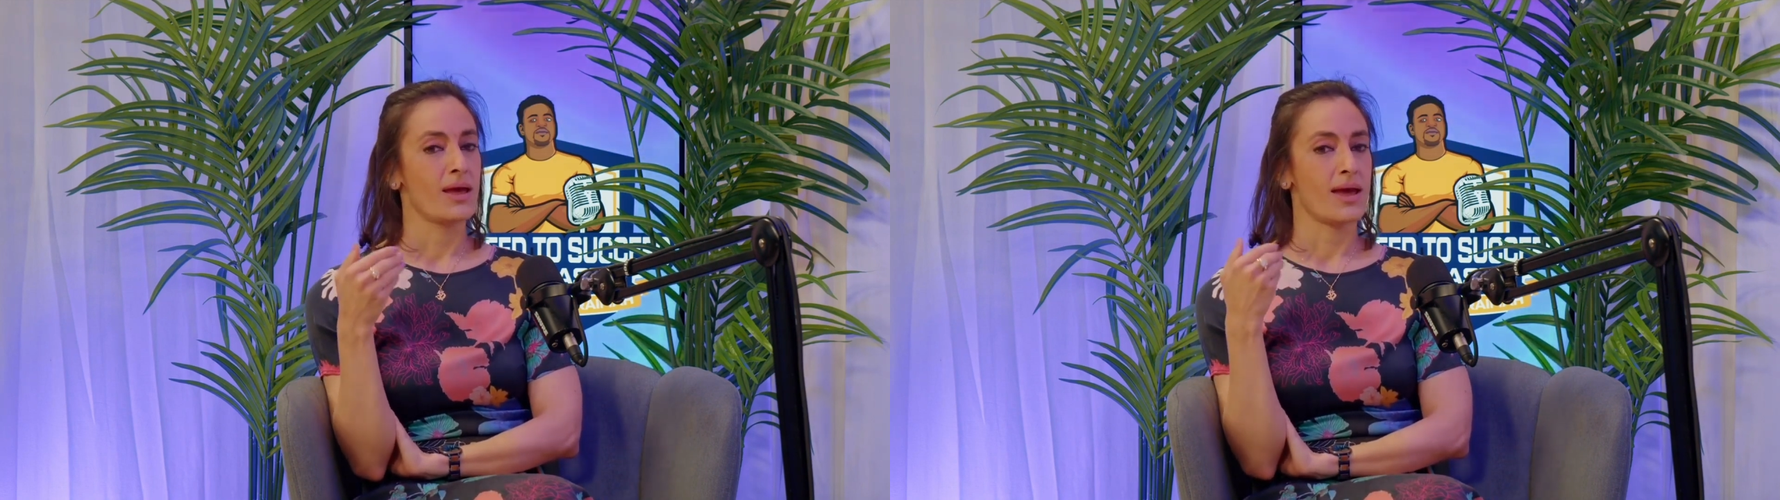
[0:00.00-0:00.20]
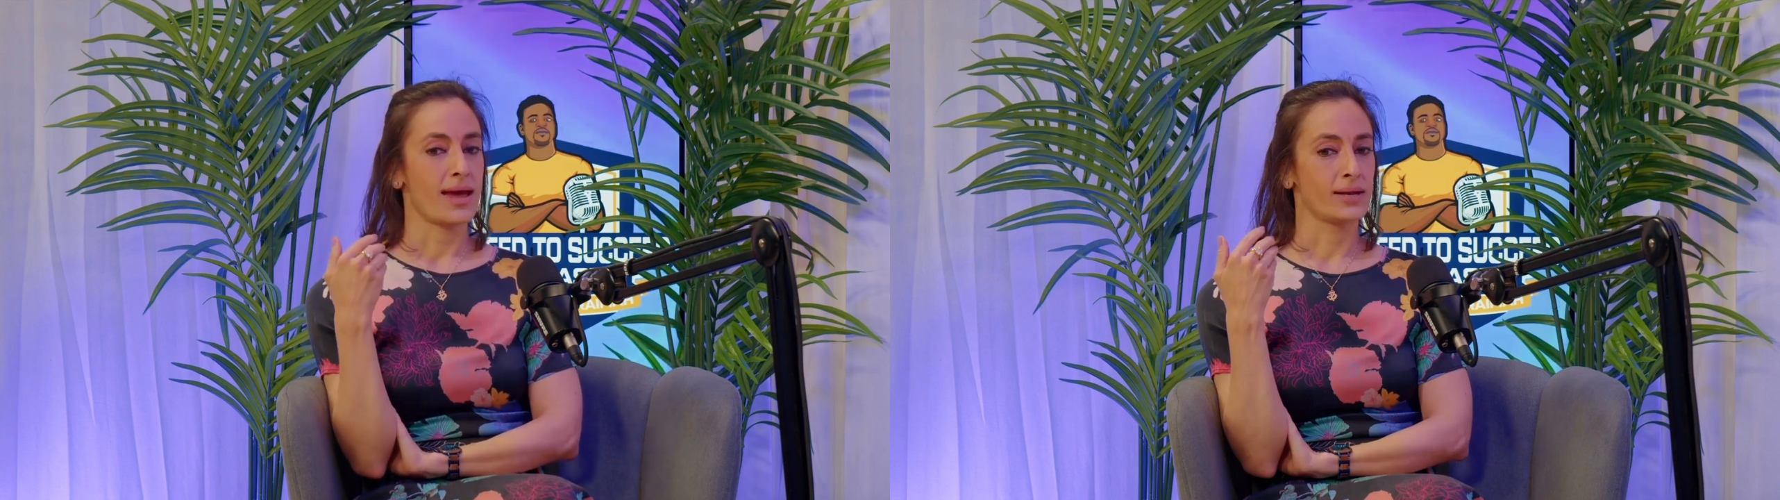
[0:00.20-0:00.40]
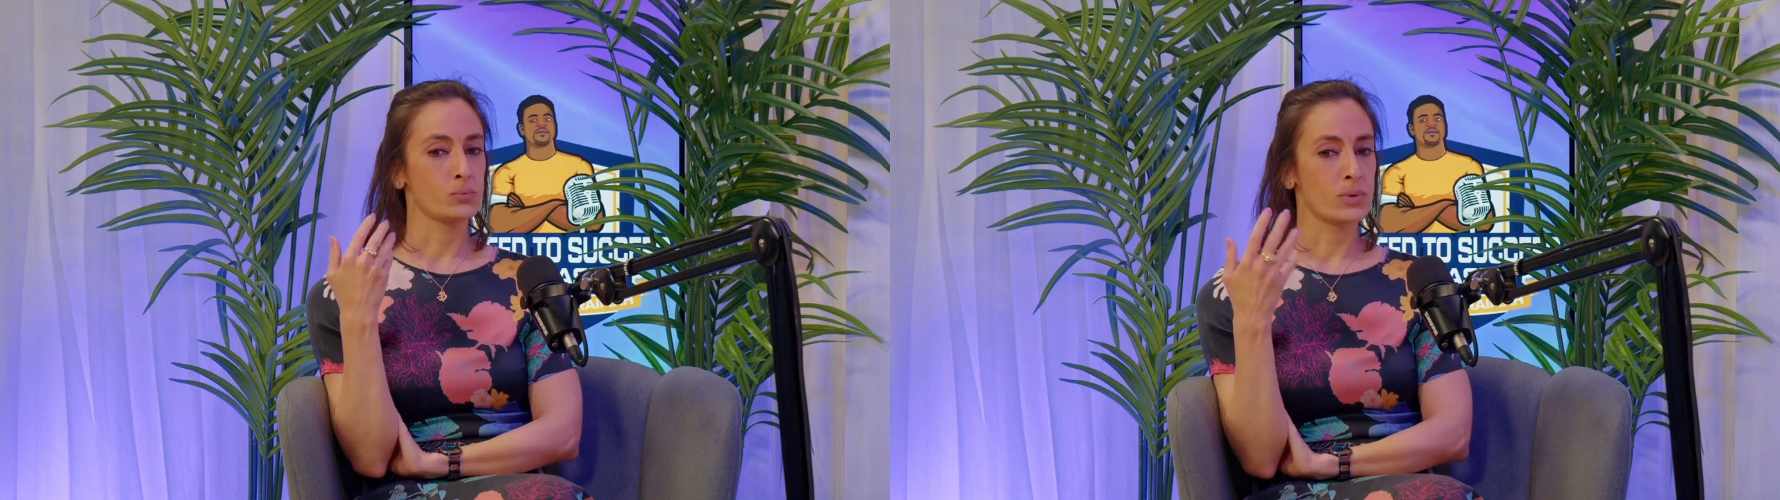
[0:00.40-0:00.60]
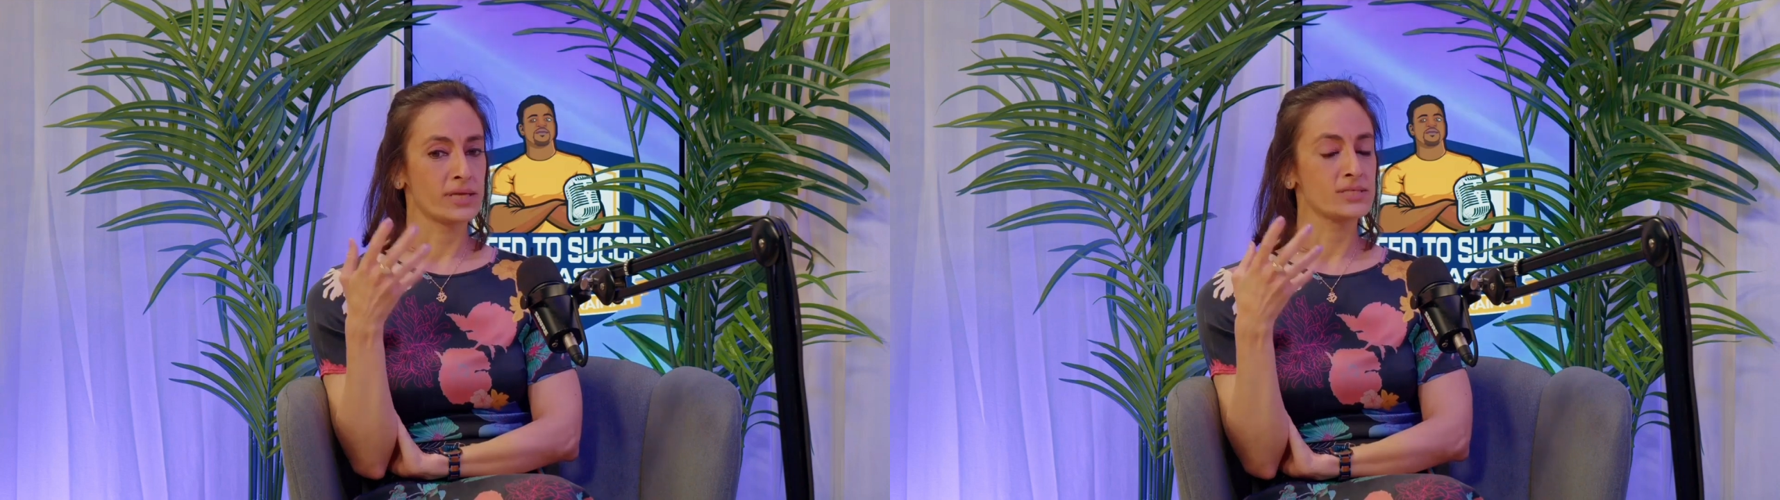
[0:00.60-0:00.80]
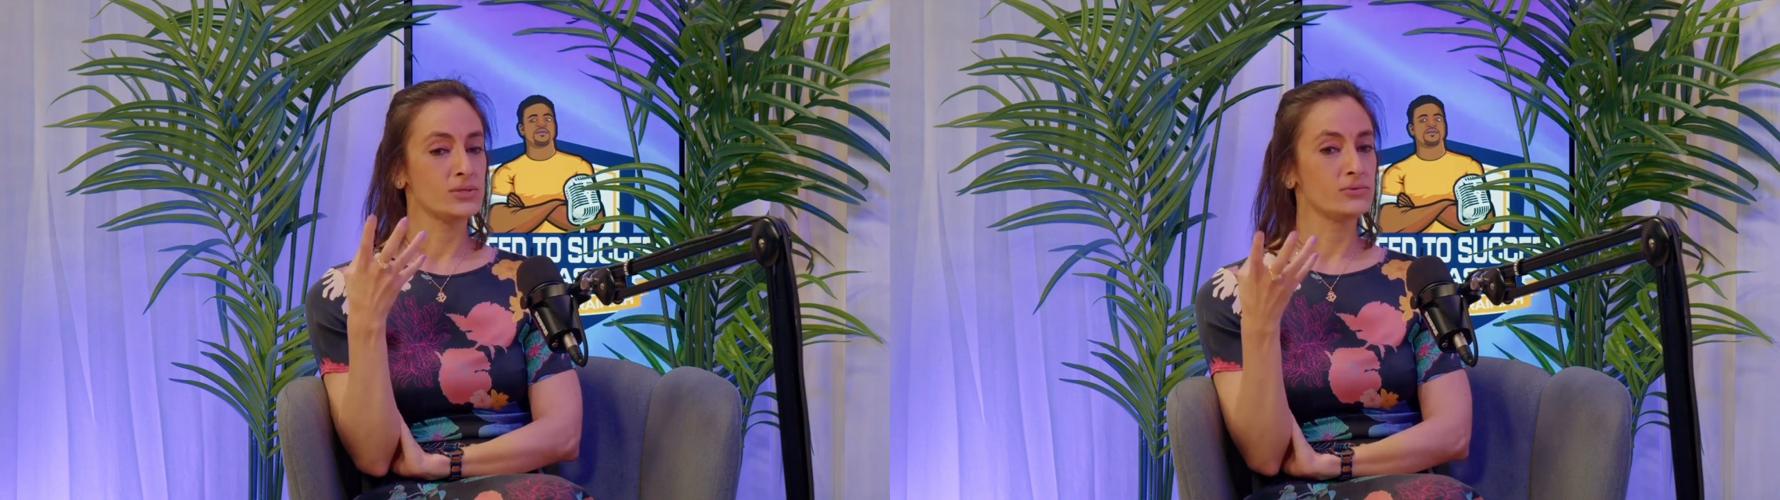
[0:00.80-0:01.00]
And
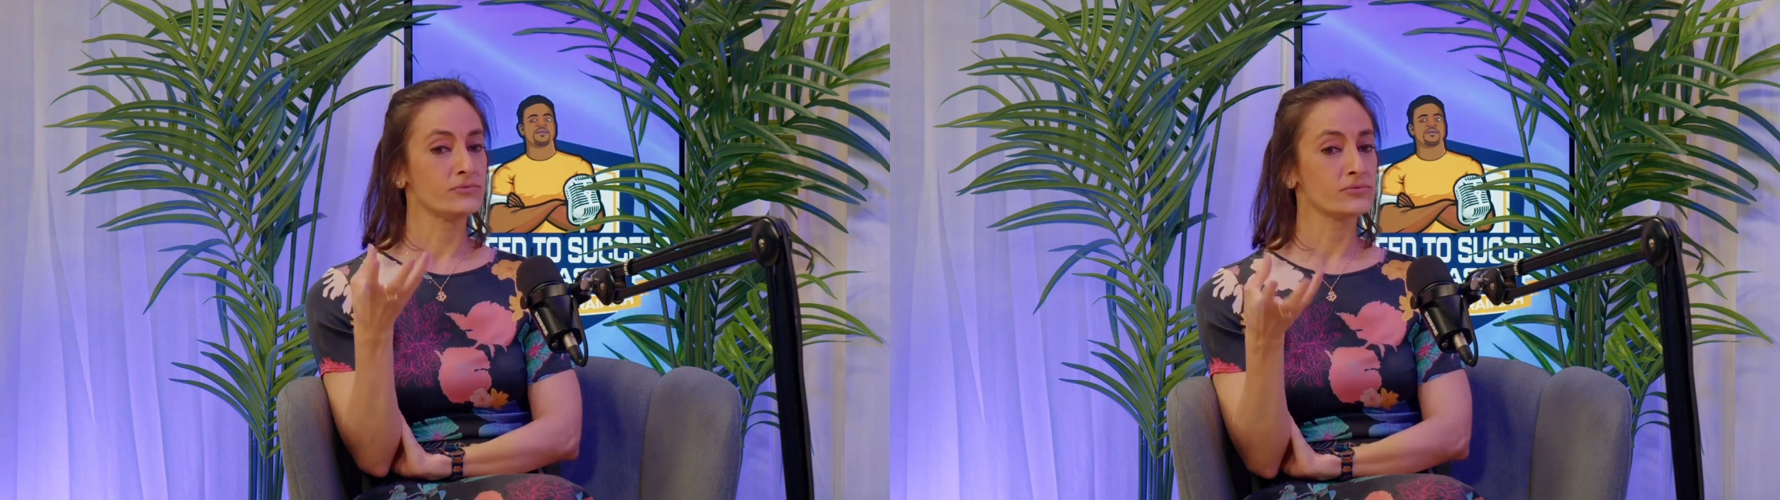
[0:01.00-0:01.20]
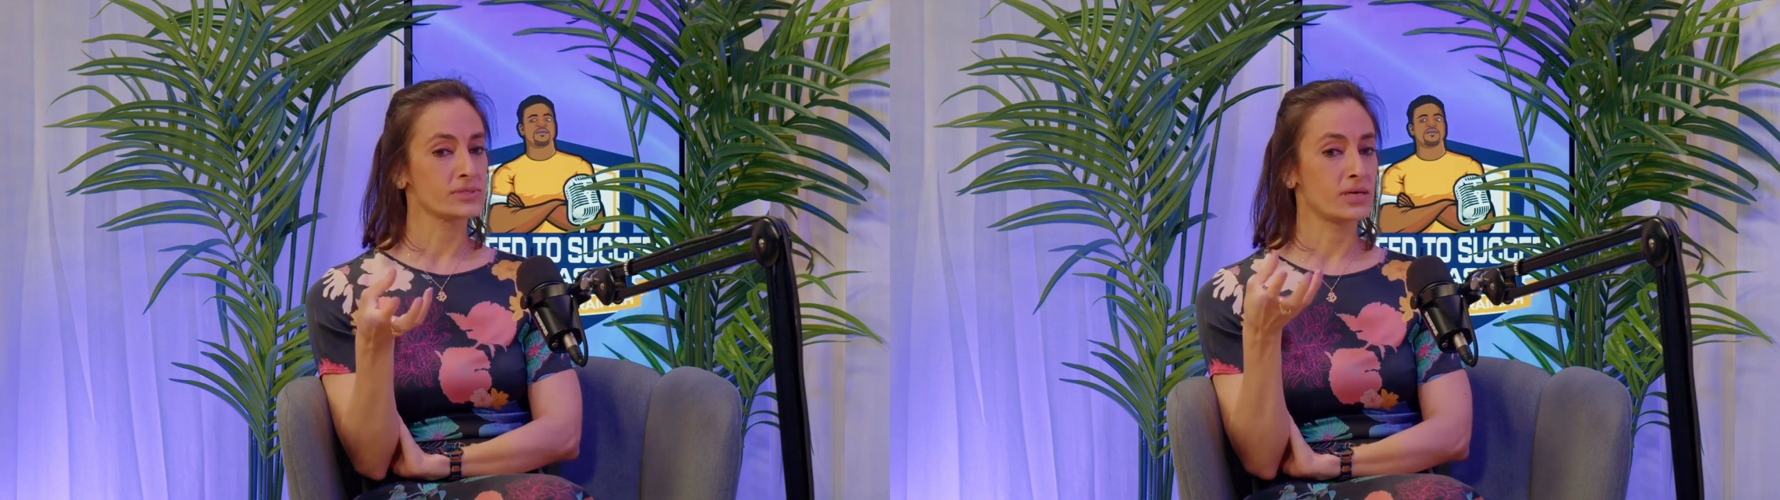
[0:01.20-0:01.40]
once you've